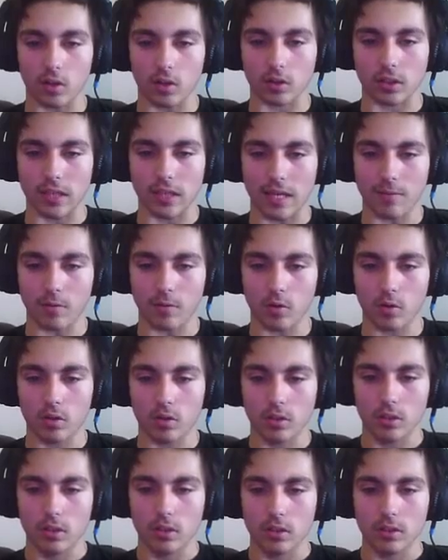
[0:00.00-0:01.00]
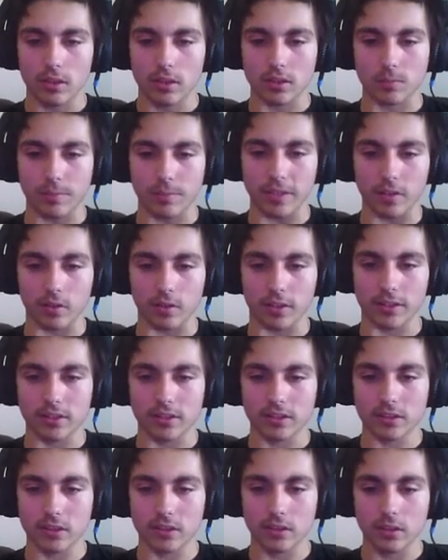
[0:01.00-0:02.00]
odd level, let's be
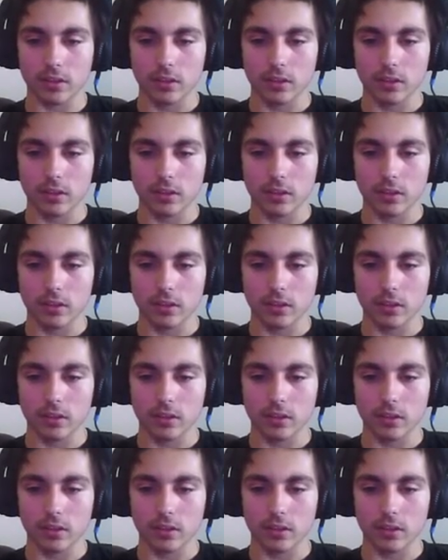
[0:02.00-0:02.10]
honest.